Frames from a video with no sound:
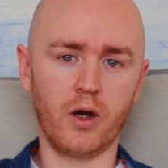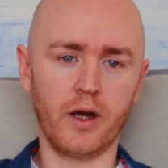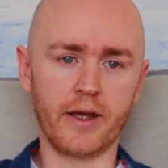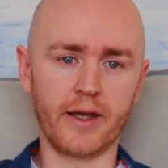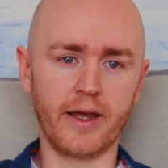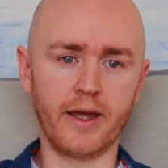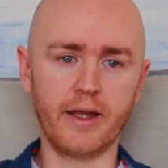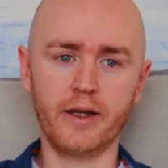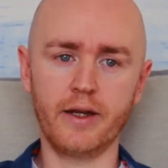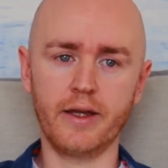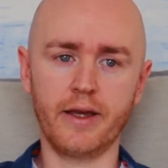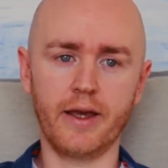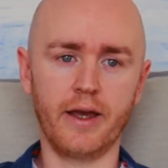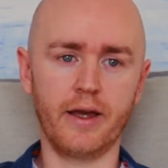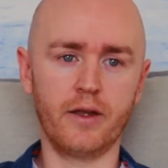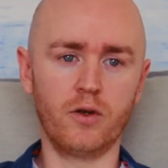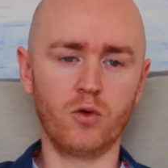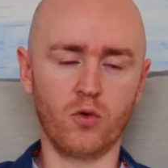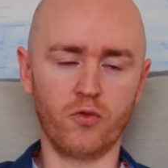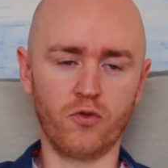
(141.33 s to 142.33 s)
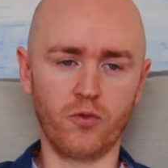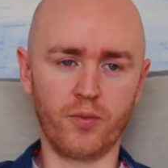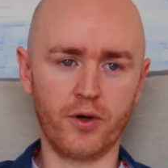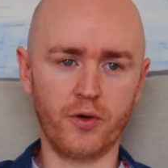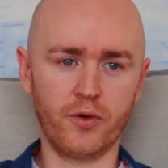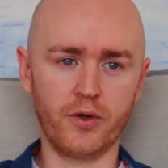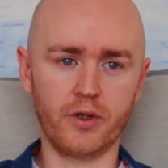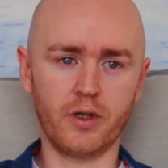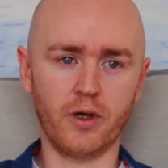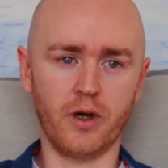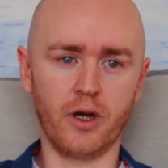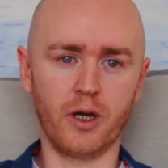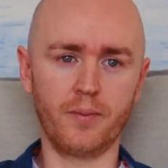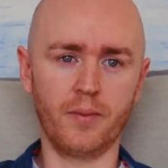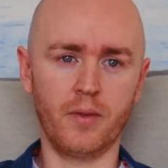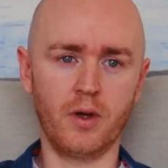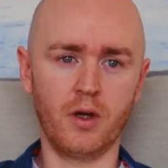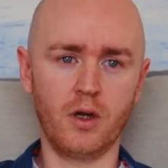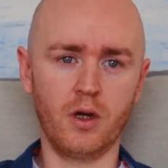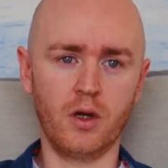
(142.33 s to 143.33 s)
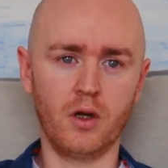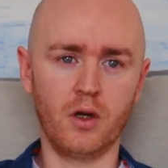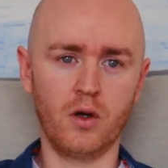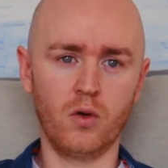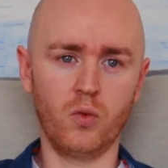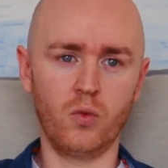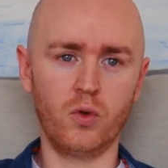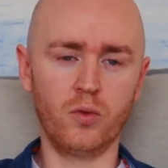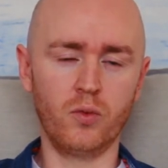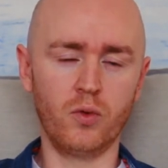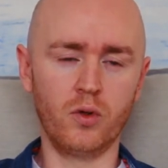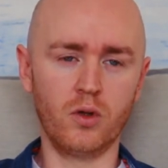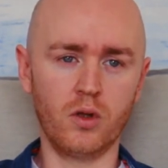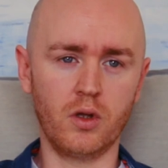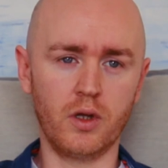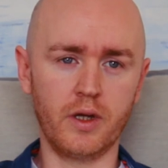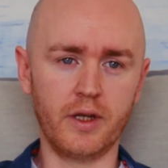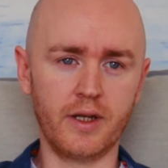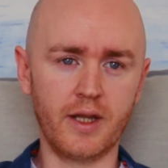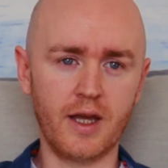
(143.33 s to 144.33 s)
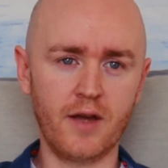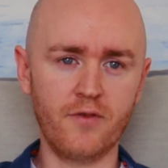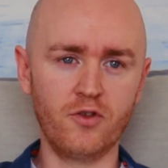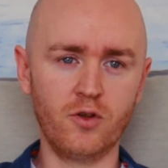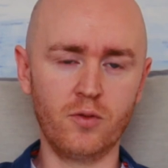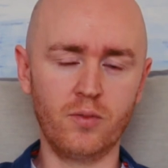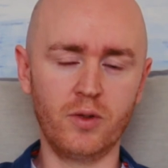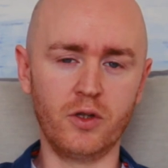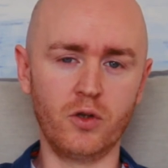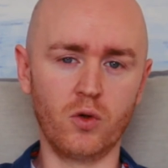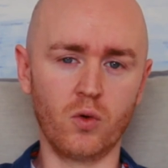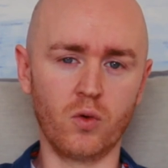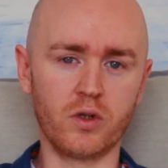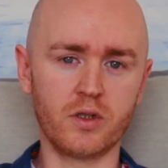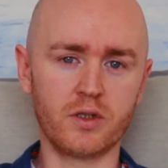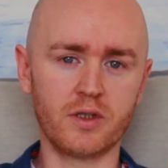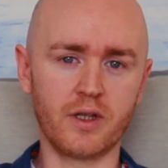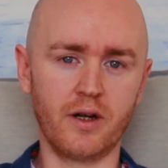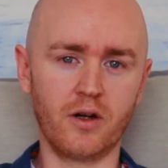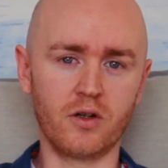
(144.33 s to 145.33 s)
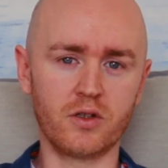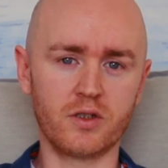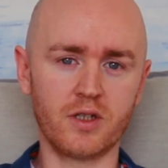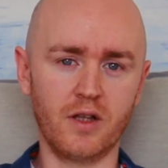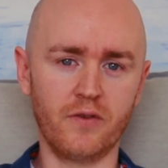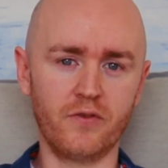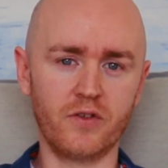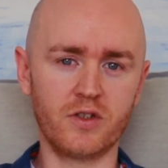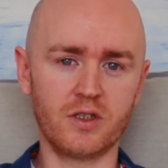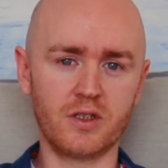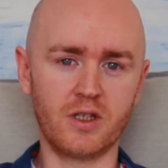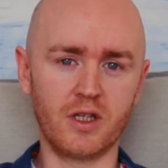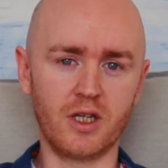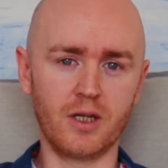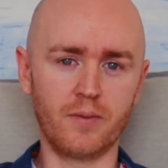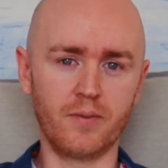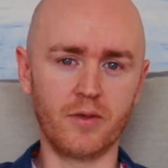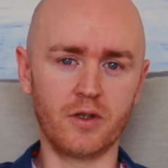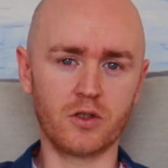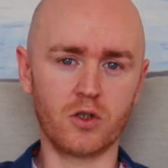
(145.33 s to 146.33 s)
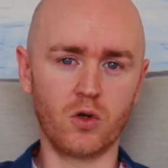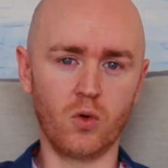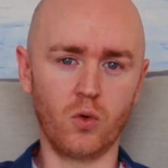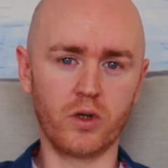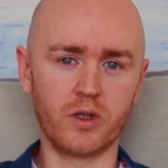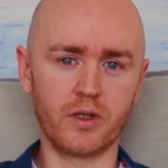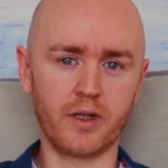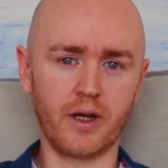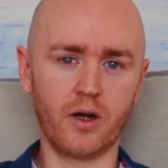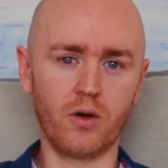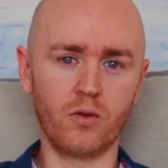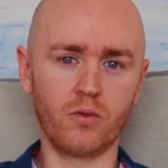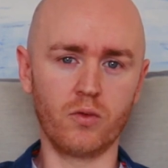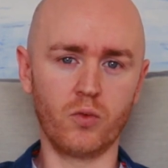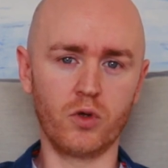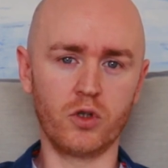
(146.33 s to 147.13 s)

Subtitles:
again and again over a period of time, we will inevitably notice that our self-esteem is going down.